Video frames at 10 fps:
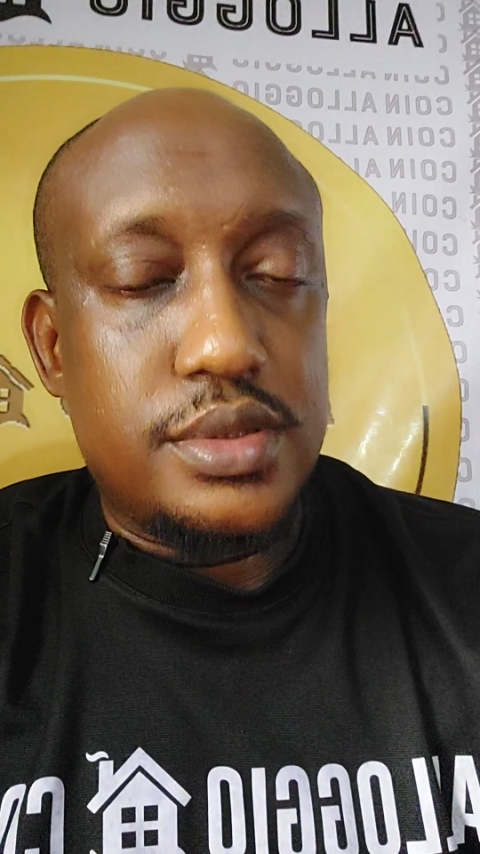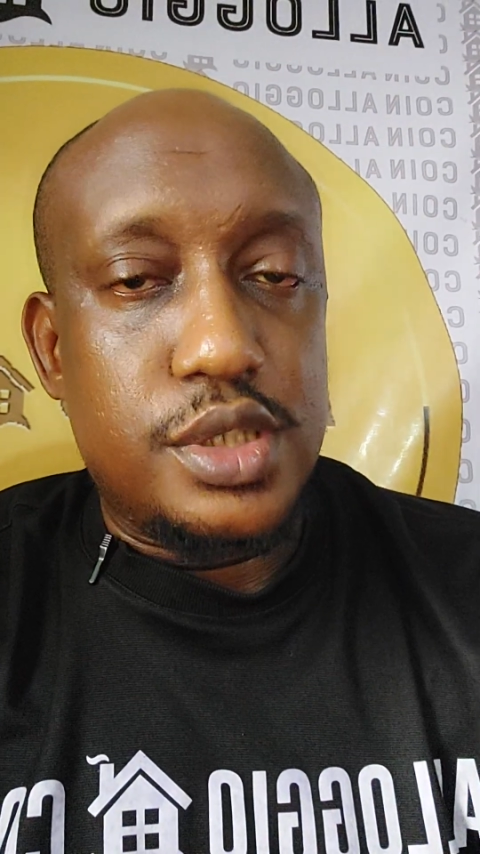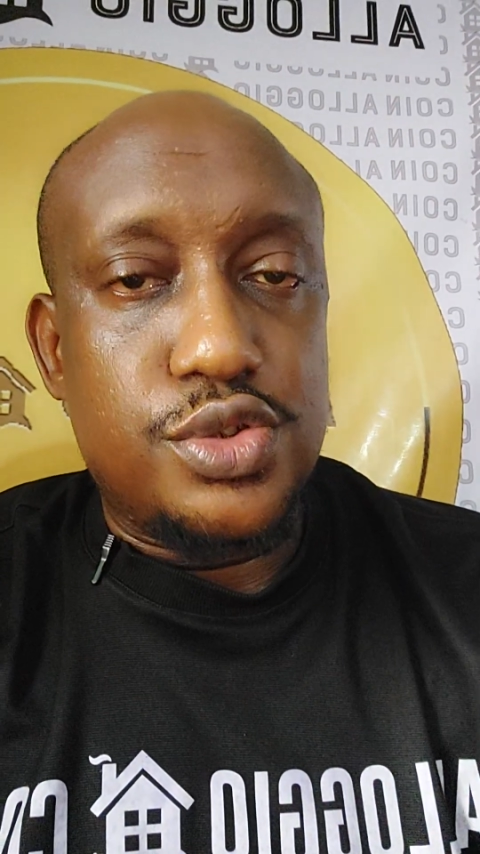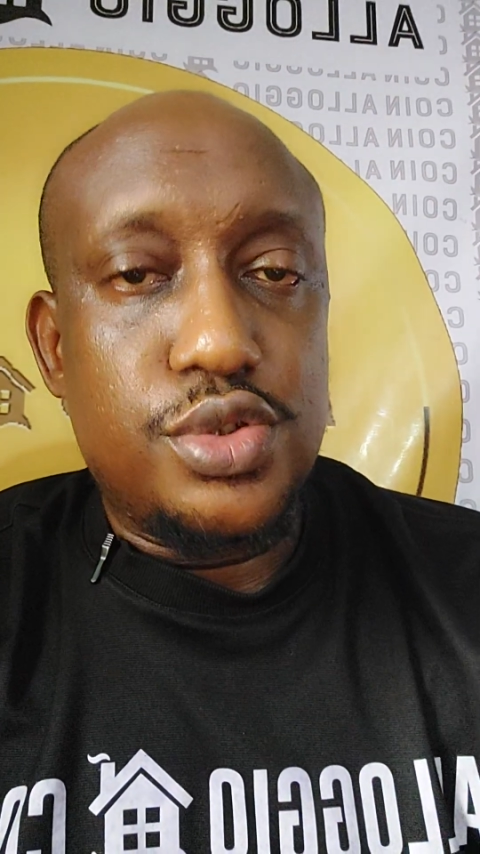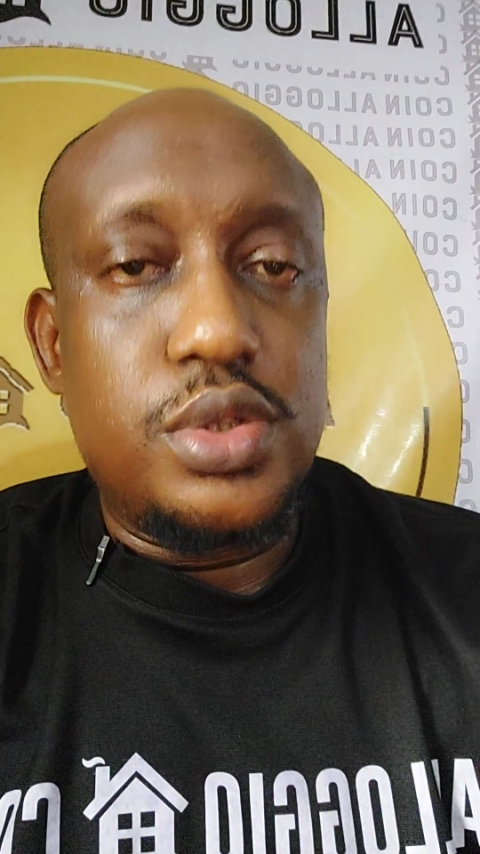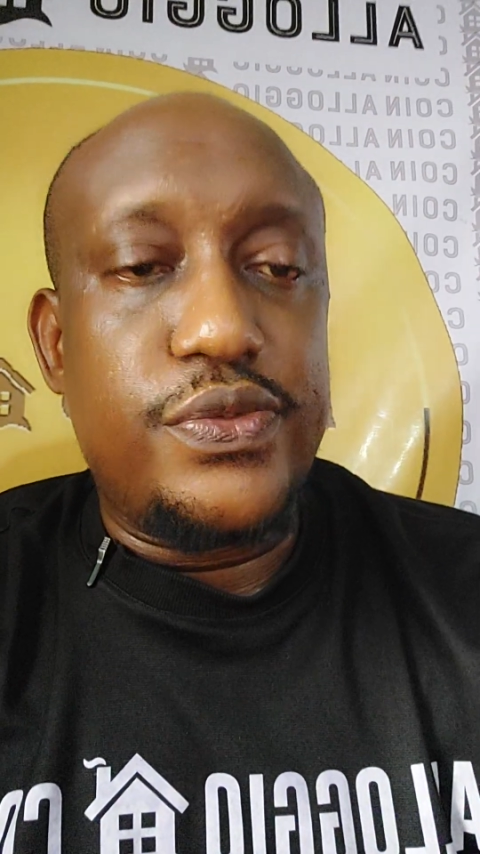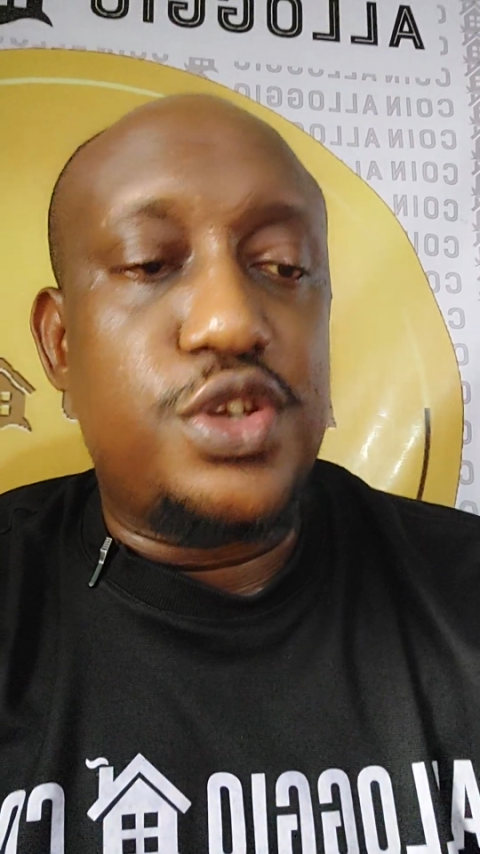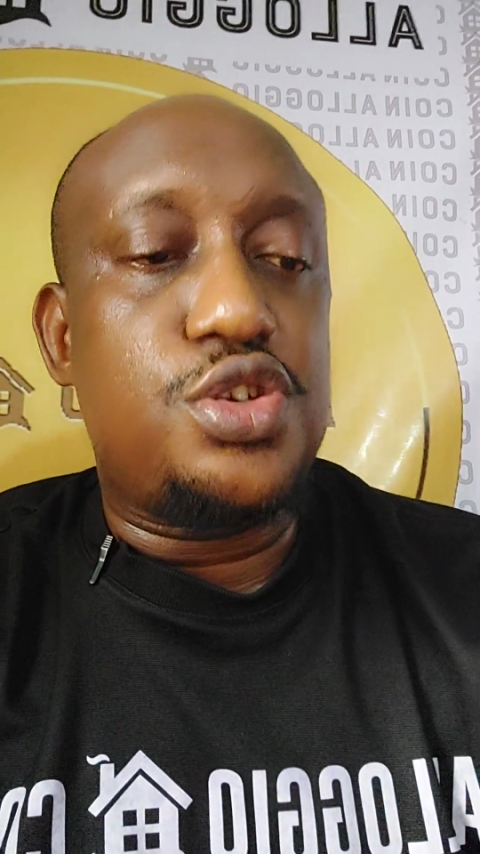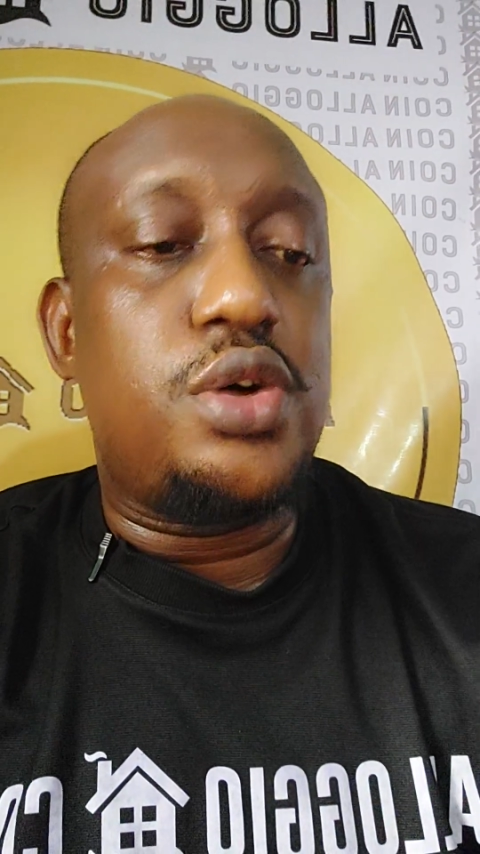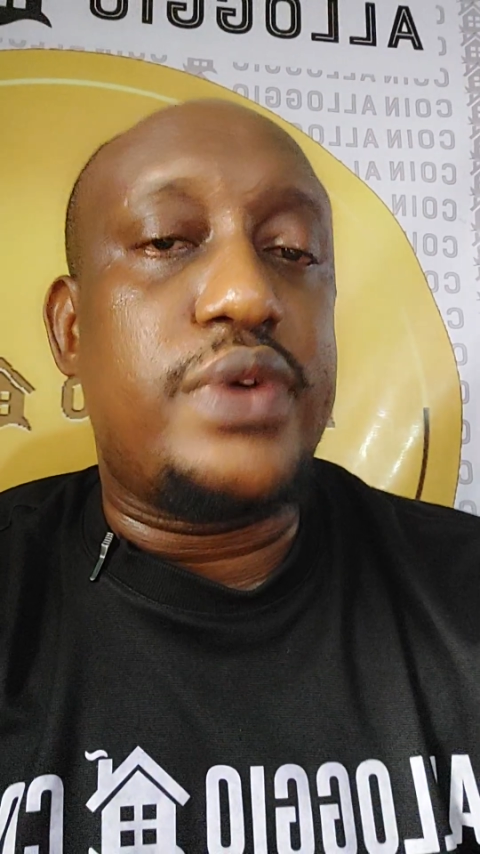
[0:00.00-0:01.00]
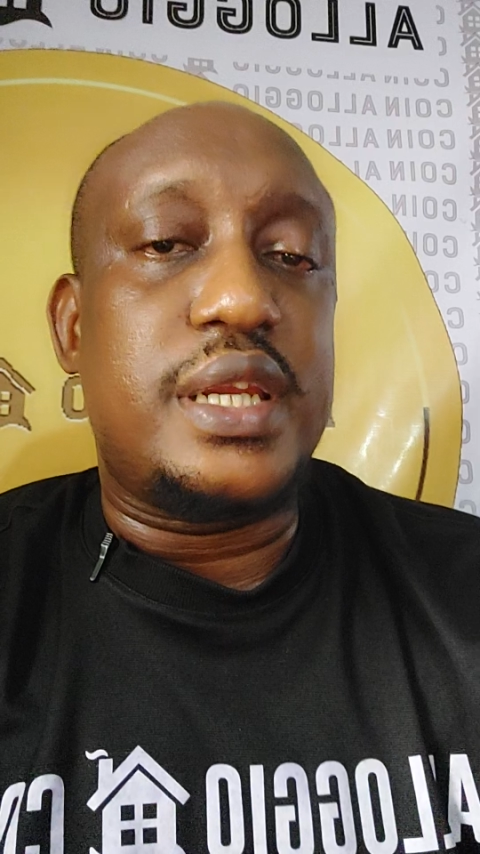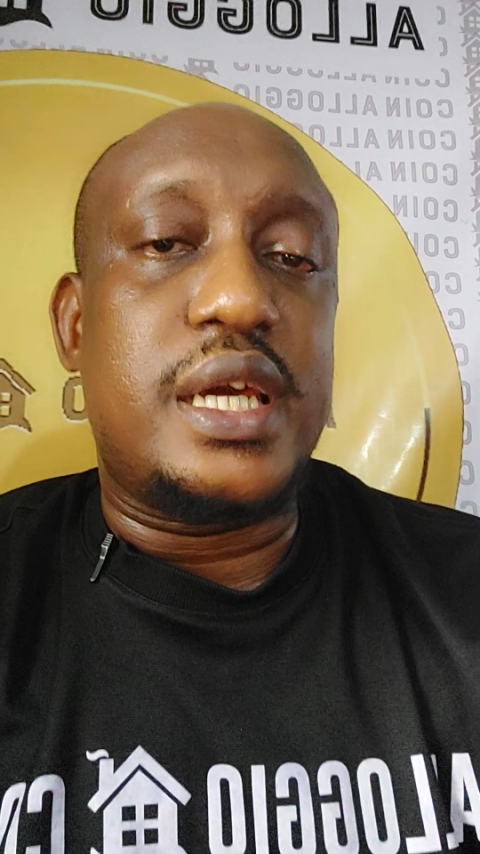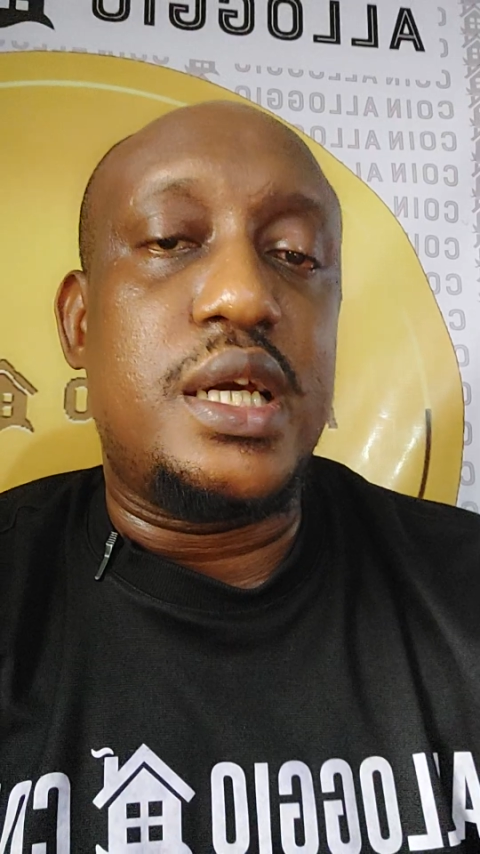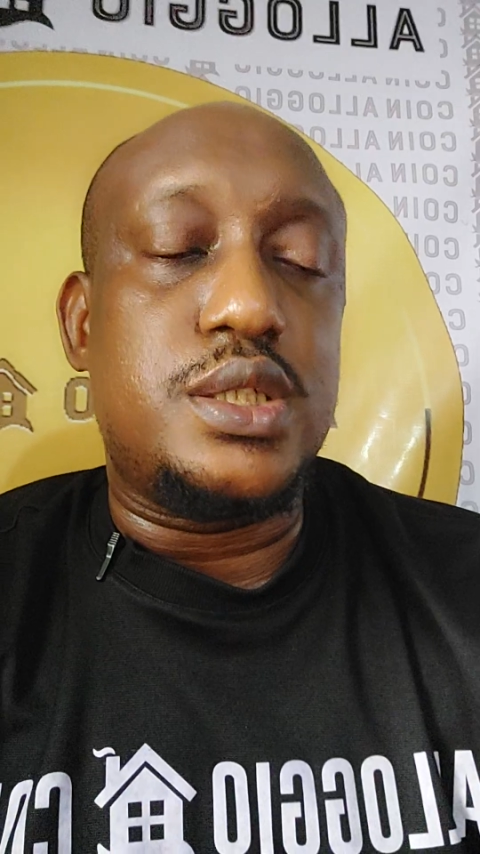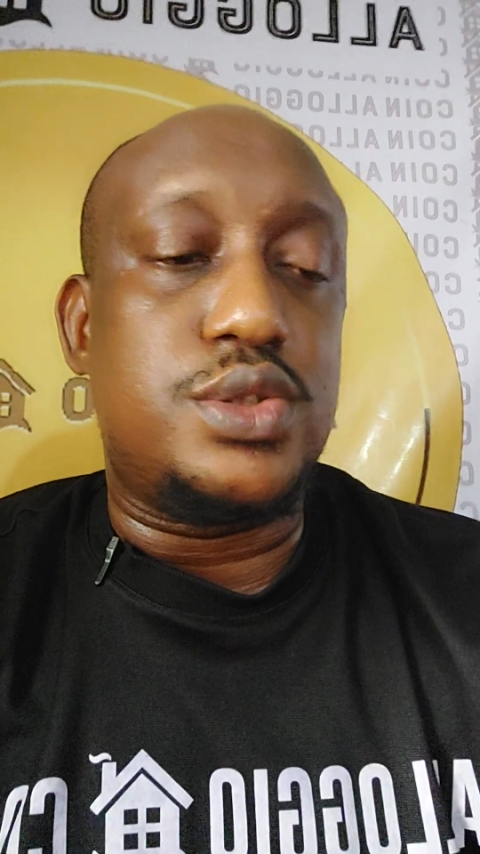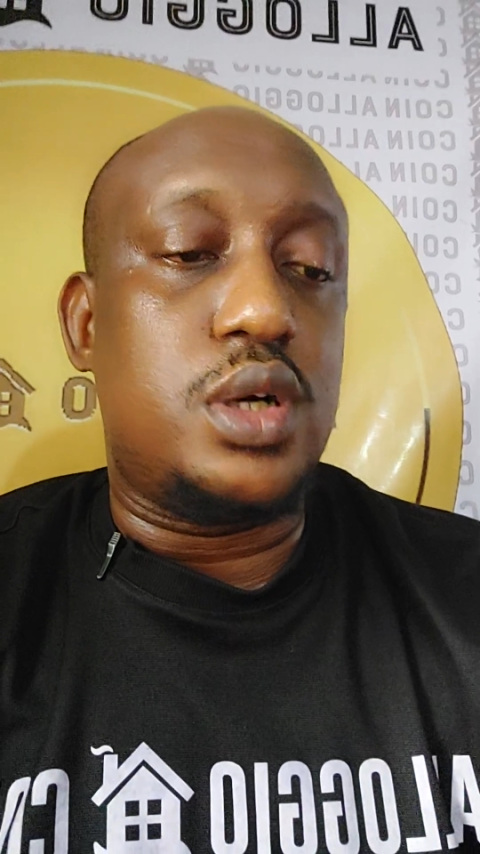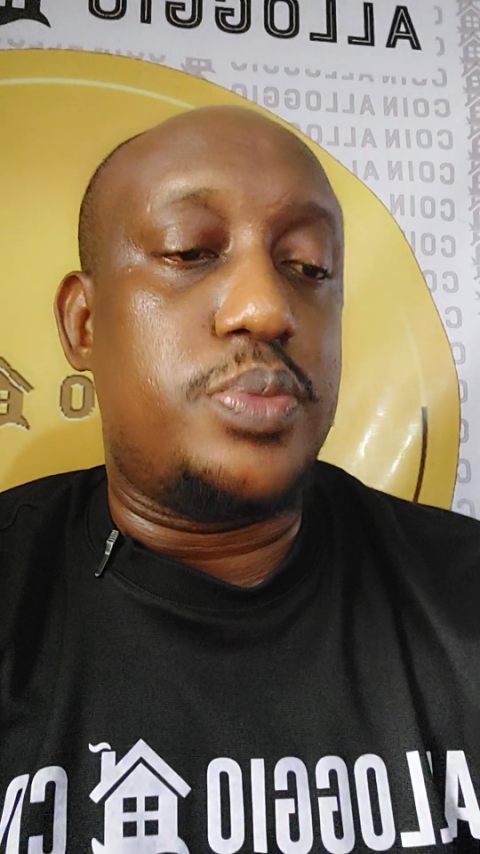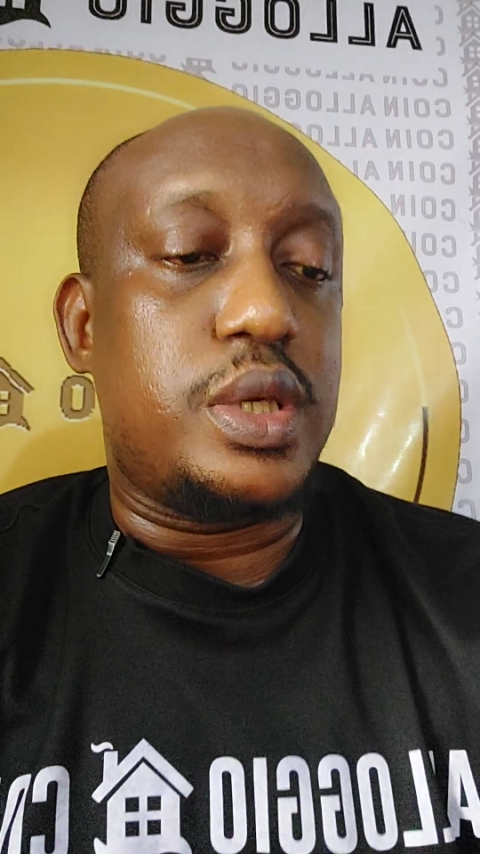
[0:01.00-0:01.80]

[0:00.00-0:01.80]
the true definition of an airdrop